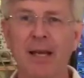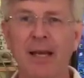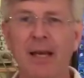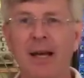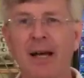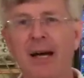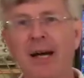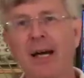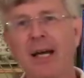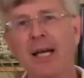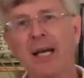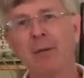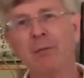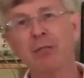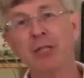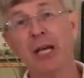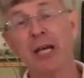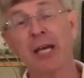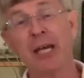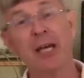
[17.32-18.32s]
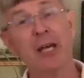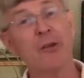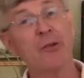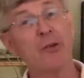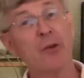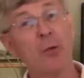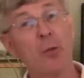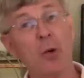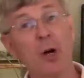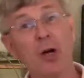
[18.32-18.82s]
Hi, I'm Jack
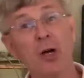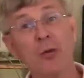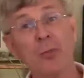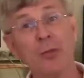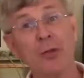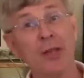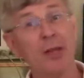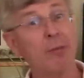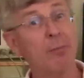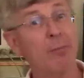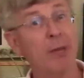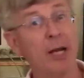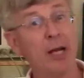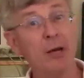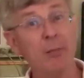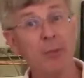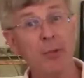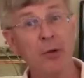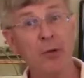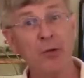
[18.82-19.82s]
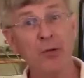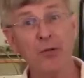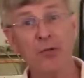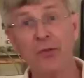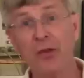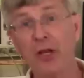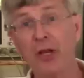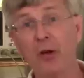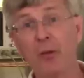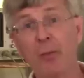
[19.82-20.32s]
Ganssle and welcome to the Embedded Muse
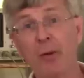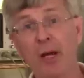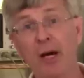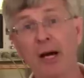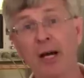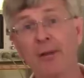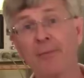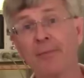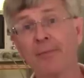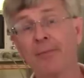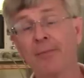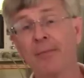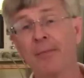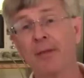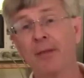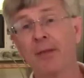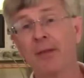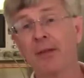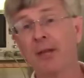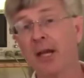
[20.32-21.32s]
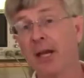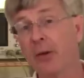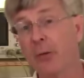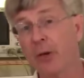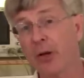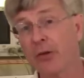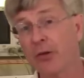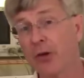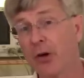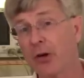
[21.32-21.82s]
video blog. Today I
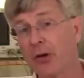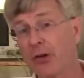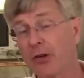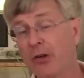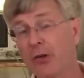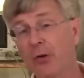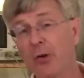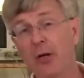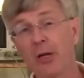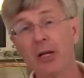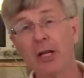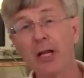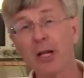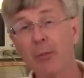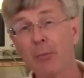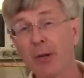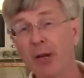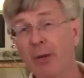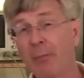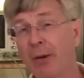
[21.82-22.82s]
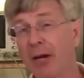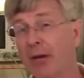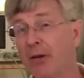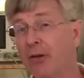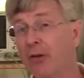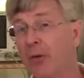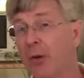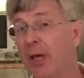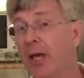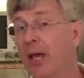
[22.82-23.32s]
want to talk to you a little bit
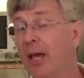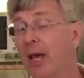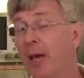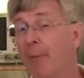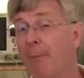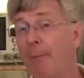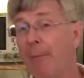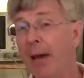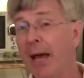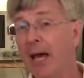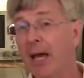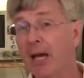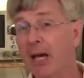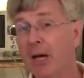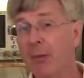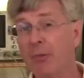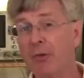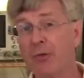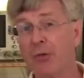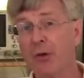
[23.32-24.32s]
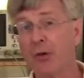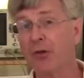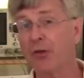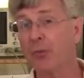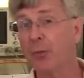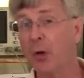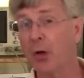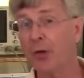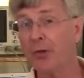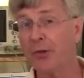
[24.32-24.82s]
about doing backups for
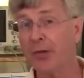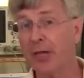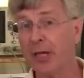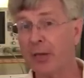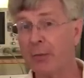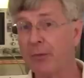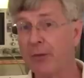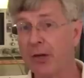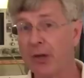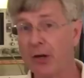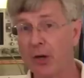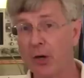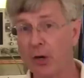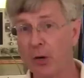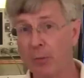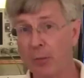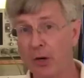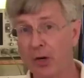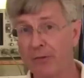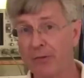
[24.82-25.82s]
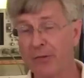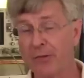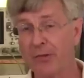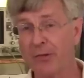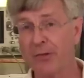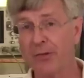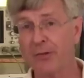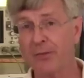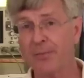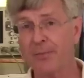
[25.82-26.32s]
small teams and home
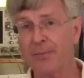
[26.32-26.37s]
offices.